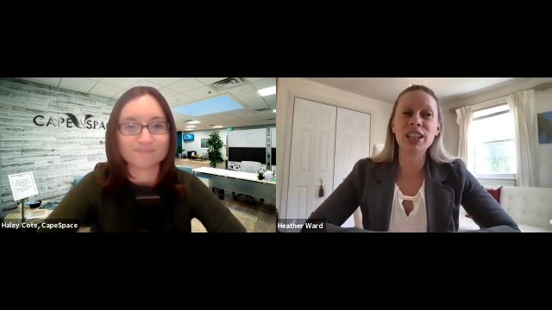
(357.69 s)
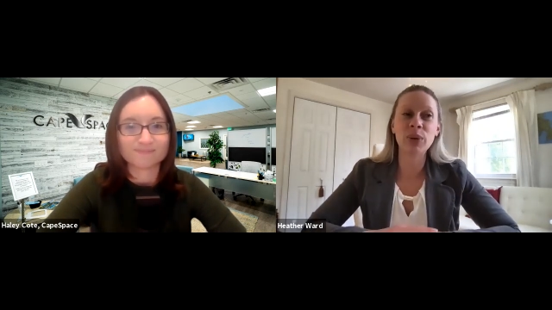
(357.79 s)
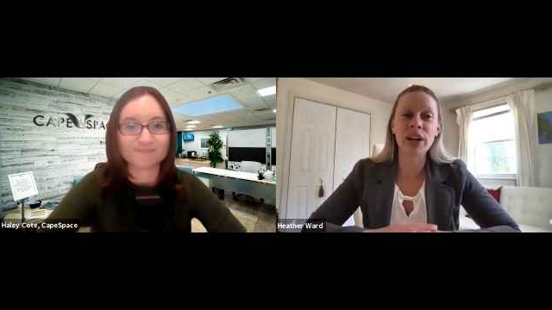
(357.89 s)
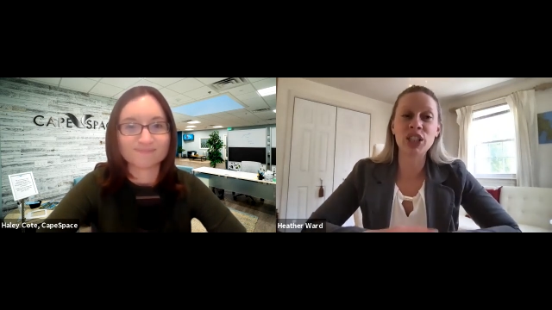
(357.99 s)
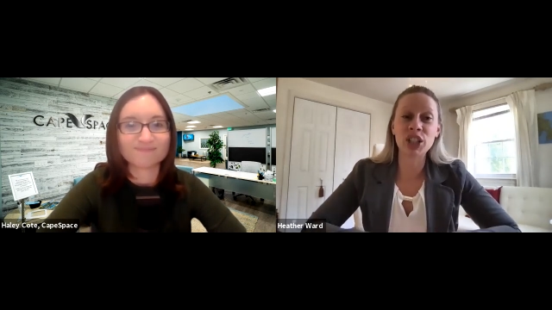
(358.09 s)
Speaker 1: So
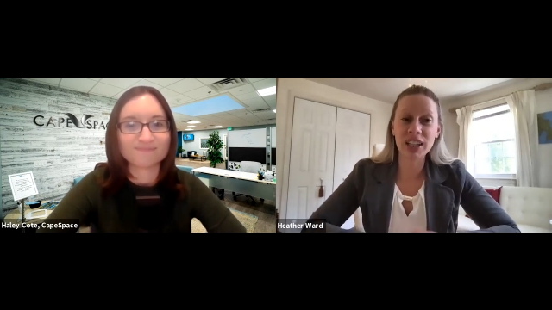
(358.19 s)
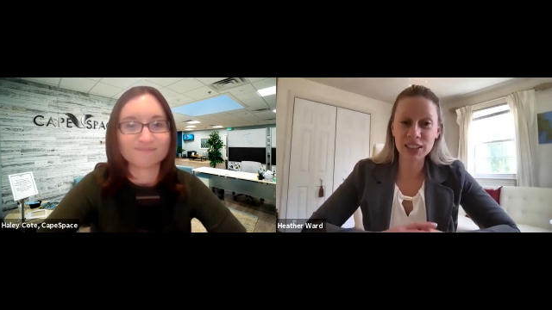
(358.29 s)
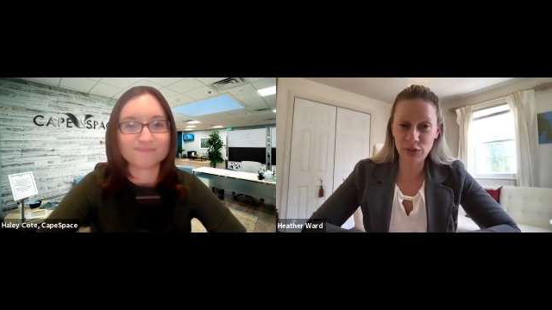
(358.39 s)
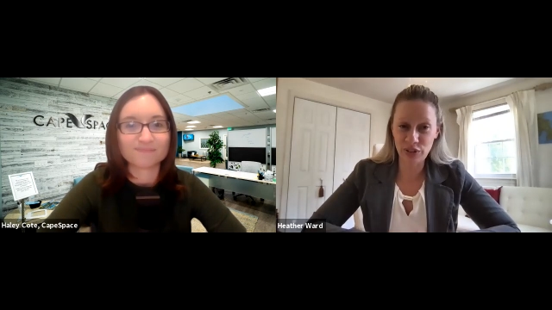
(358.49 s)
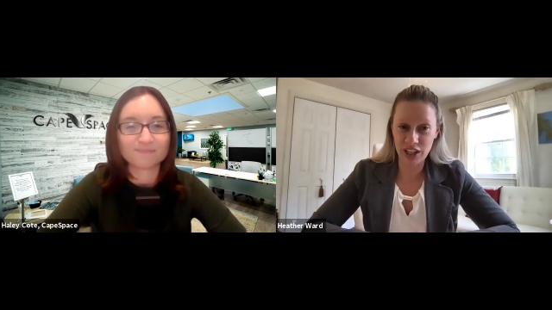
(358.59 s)
I
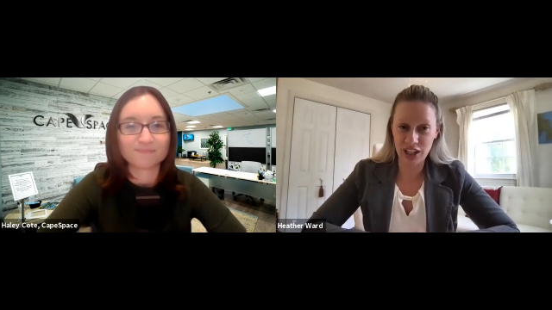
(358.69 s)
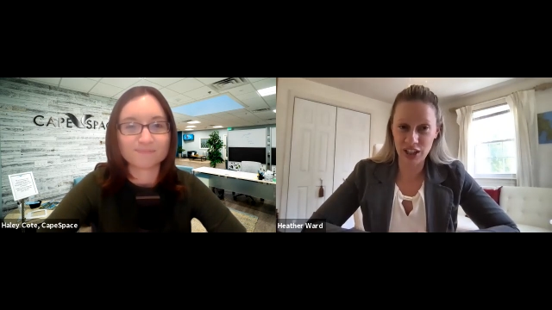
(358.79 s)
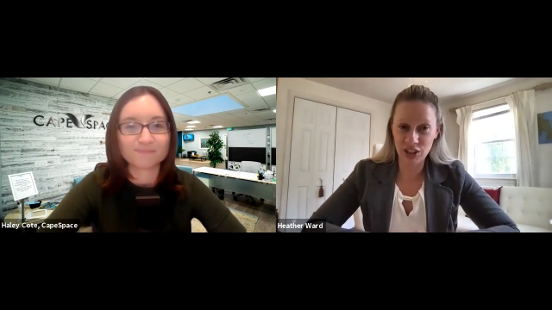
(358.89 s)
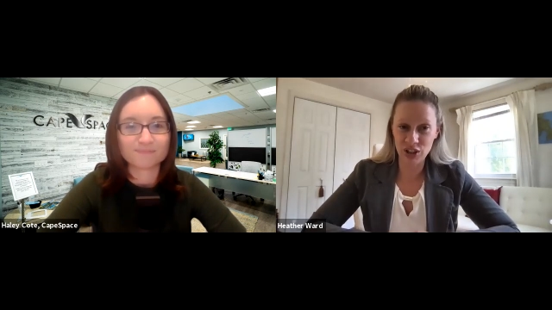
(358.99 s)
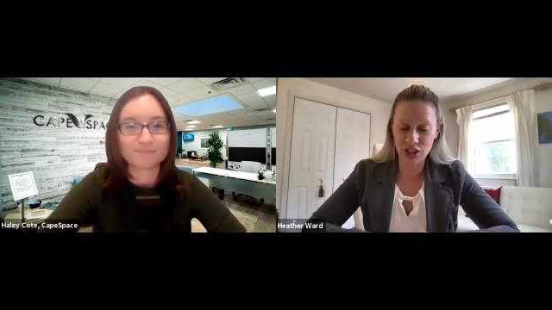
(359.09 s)
just
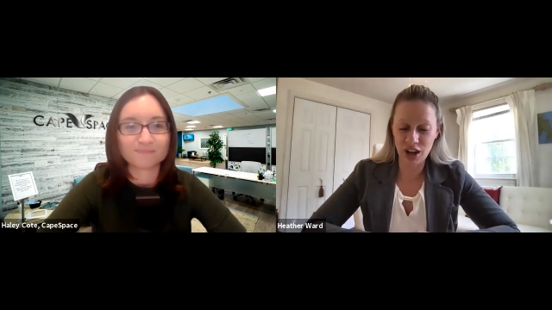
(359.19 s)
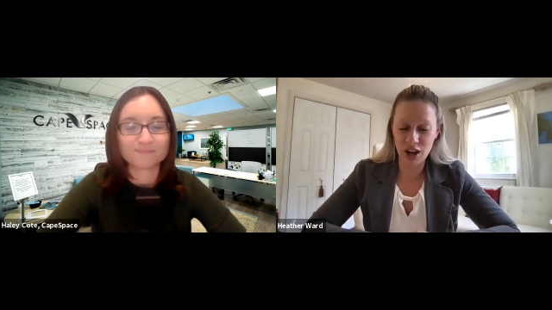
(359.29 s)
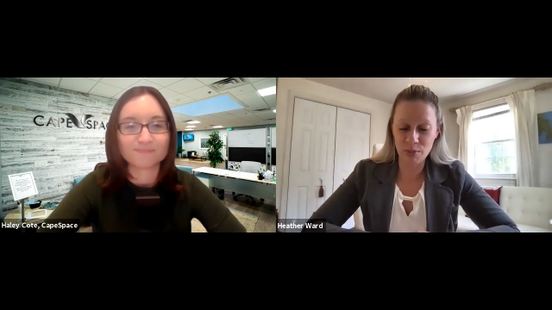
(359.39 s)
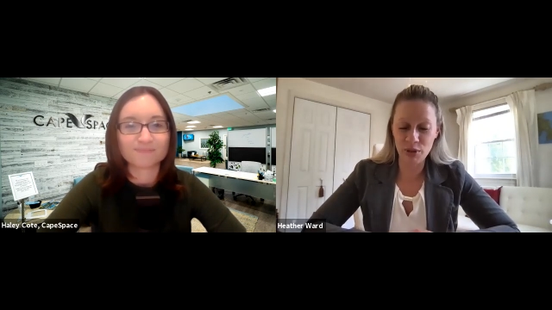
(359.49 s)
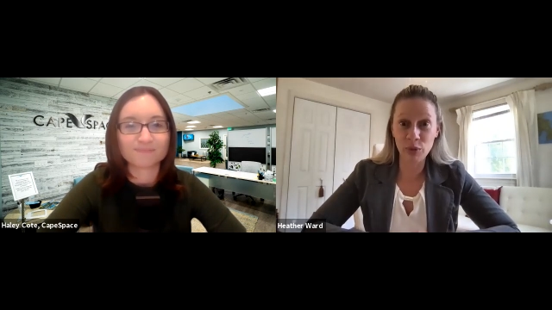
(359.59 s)
finished
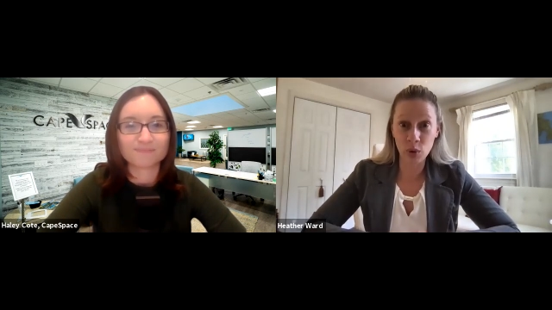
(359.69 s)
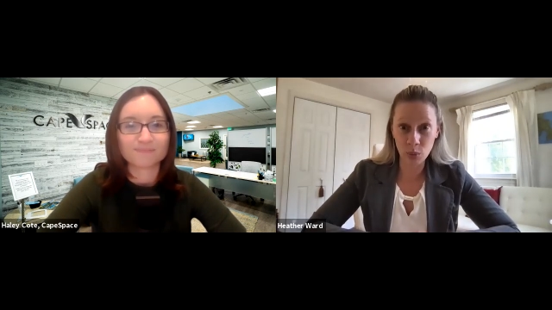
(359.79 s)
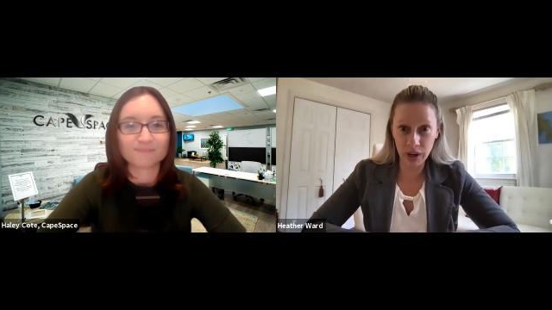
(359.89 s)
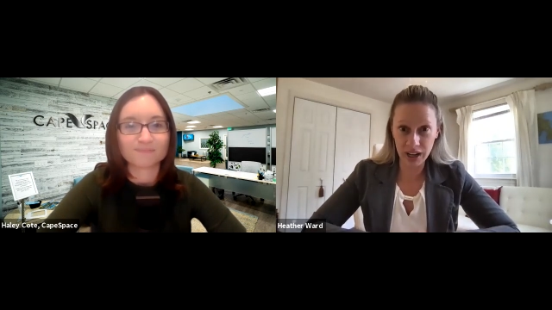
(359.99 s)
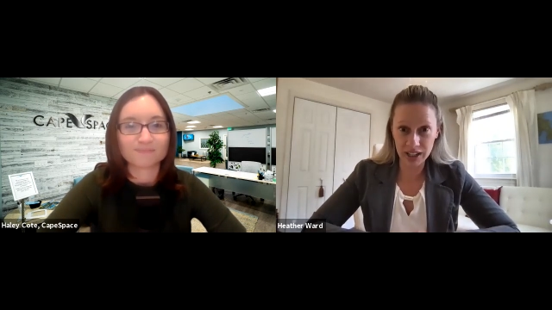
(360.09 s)
um, The Four
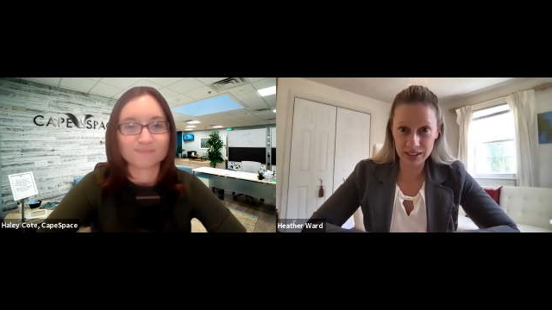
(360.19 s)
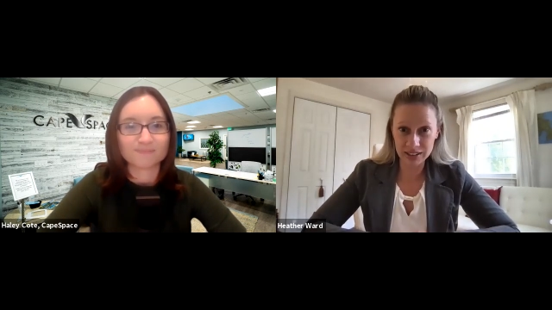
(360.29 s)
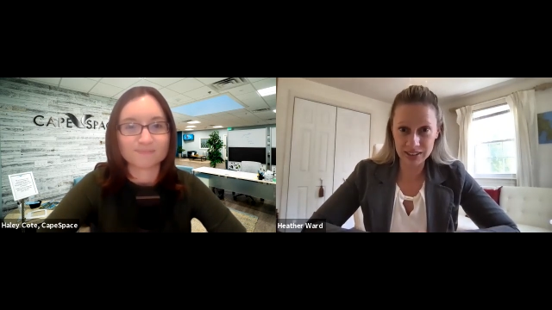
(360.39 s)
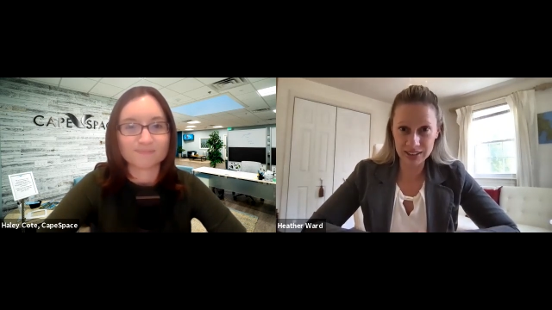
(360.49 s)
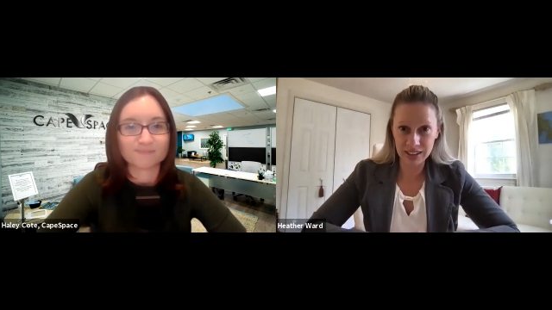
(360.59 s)

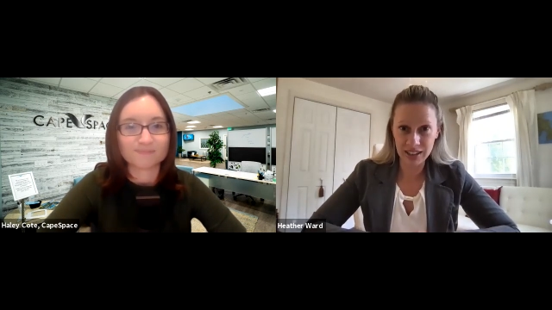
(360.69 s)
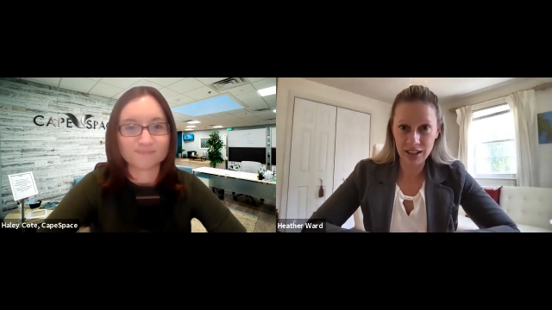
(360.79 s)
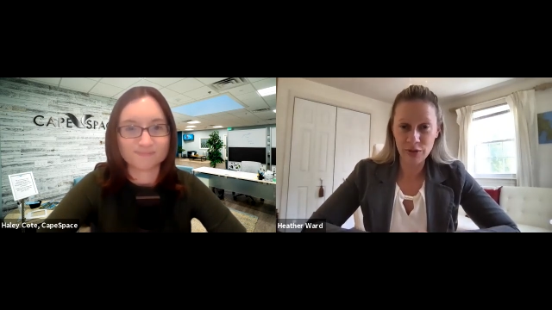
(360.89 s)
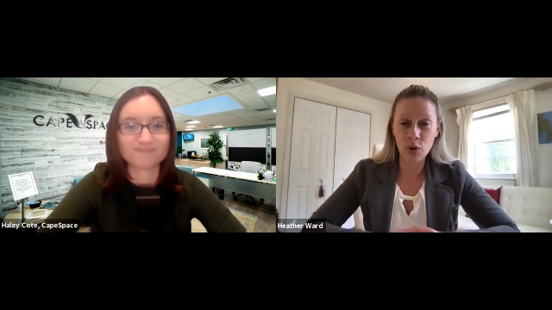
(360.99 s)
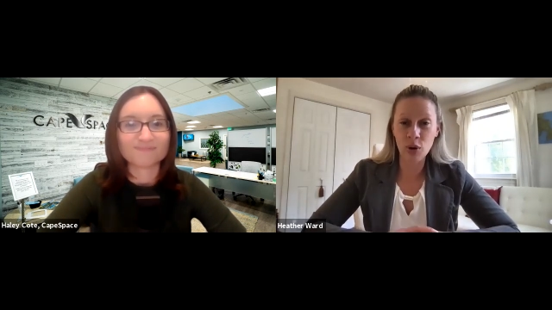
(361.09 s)
Winds
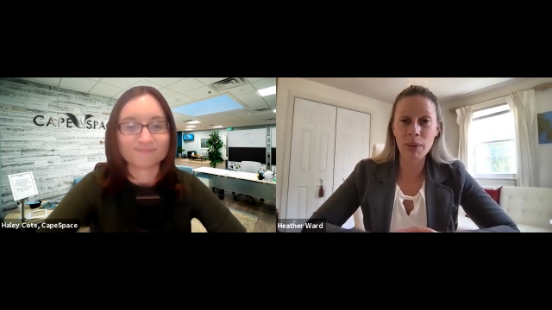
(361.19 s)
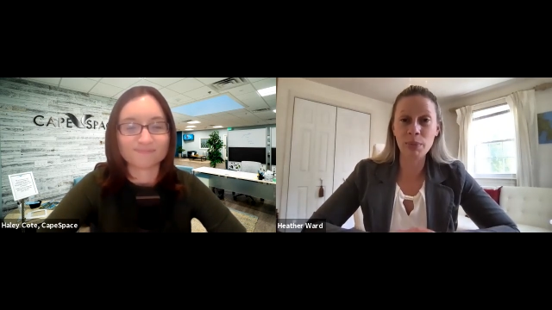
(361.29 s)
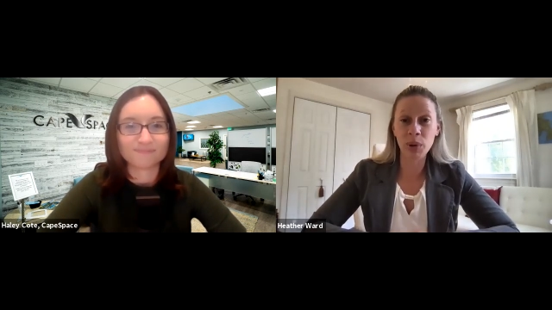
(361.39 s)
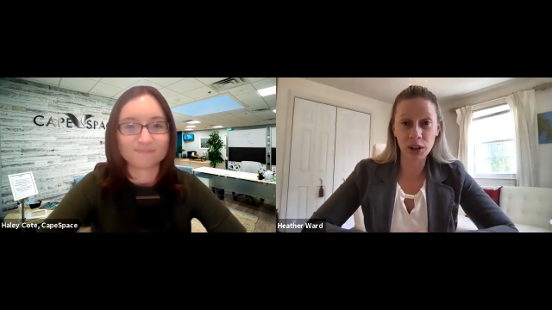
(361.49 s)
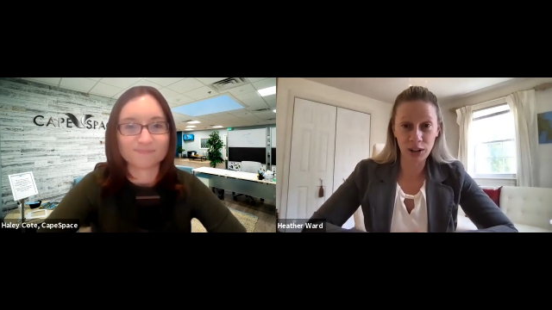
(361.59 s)
mm-hmm. for my
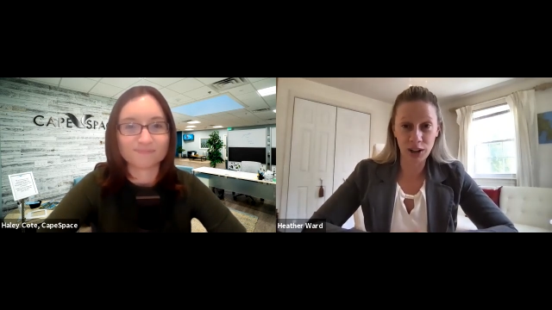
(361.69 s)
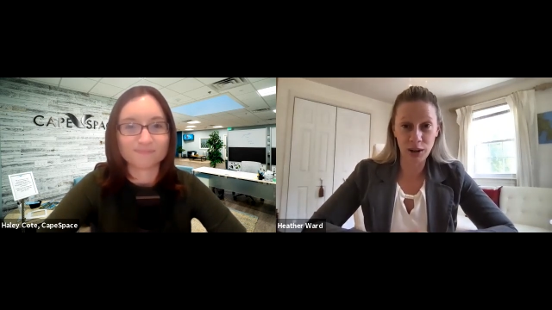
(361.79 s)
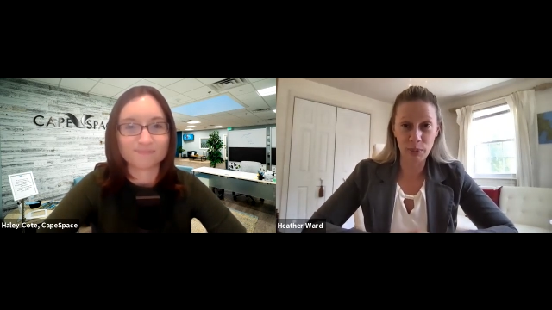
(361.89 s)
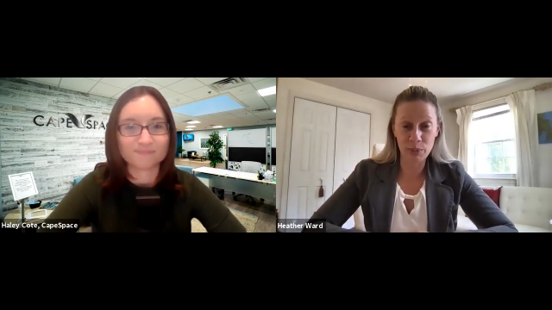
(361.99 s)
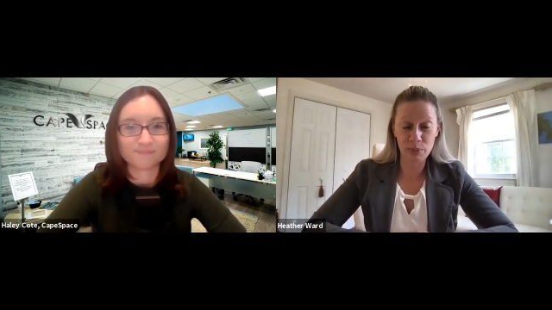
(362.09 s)
book
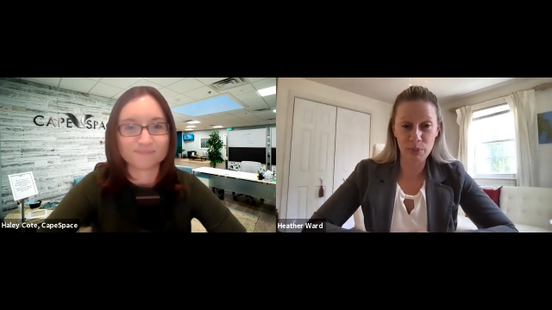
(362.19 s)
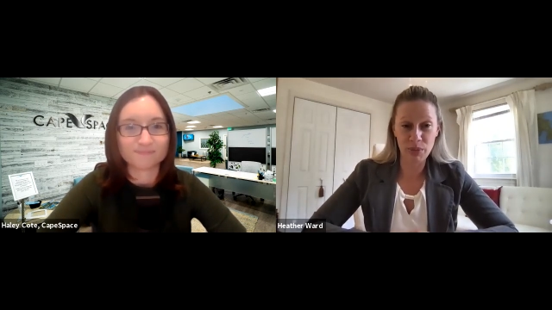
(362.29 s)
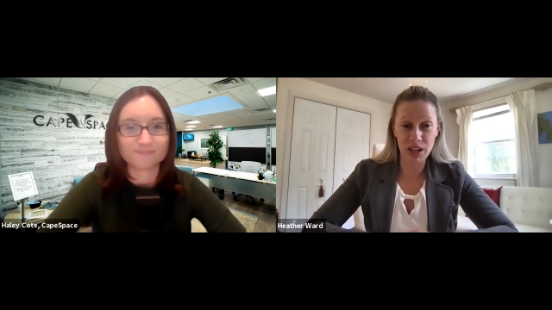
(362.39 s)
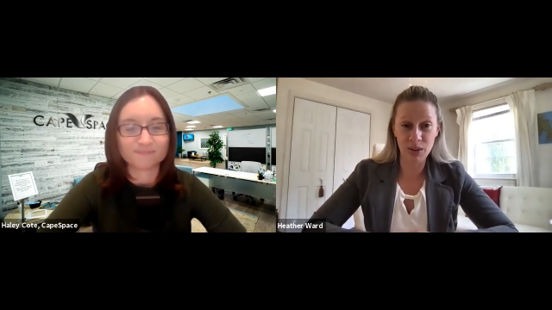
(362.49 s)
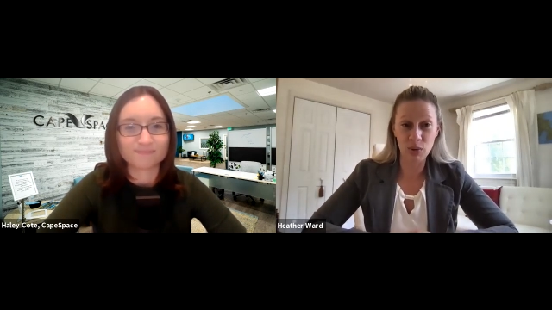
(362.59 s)
club
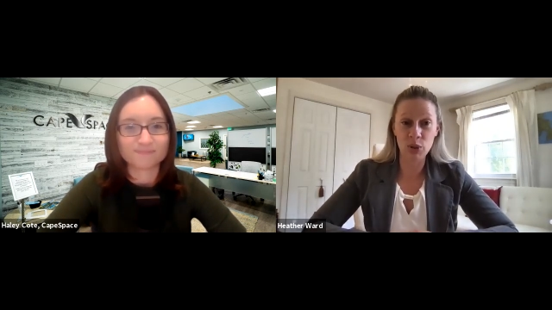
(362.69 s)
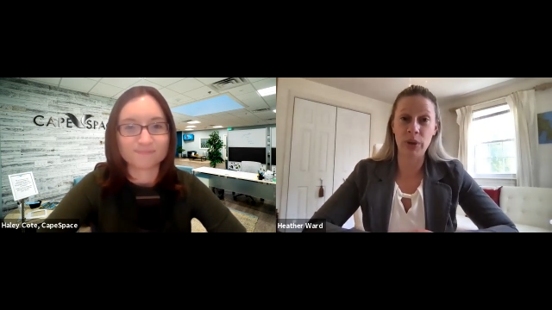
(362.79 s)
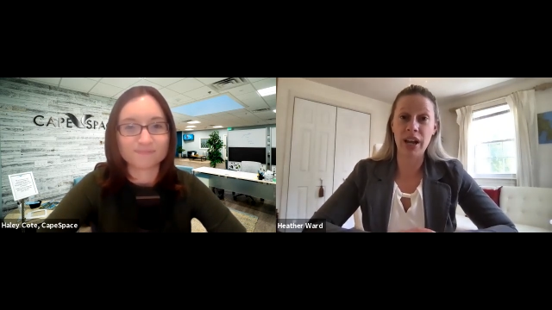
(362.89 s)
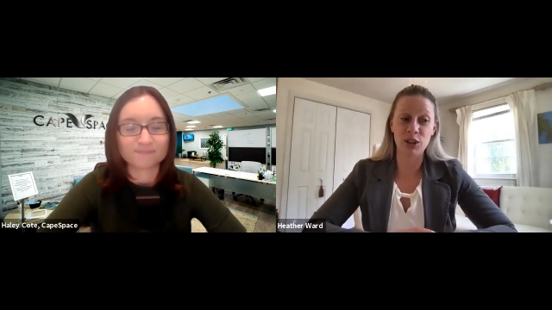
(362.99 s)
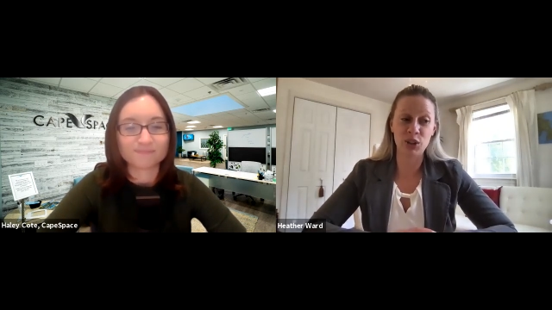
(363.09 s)
meeting, which
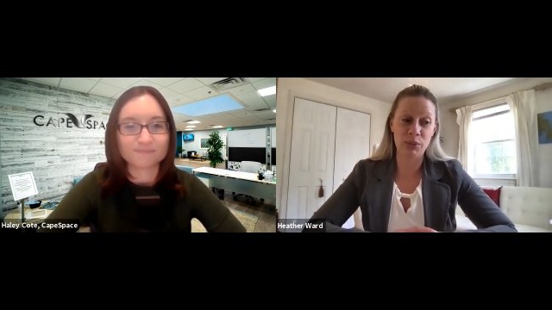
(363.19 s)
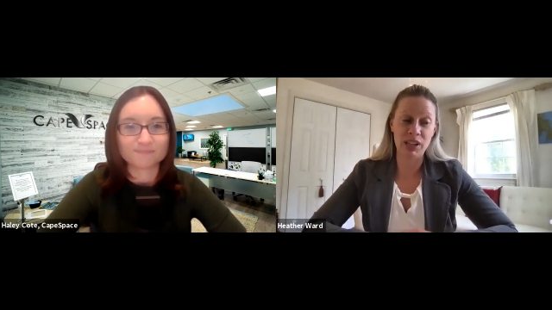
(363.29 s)
we actually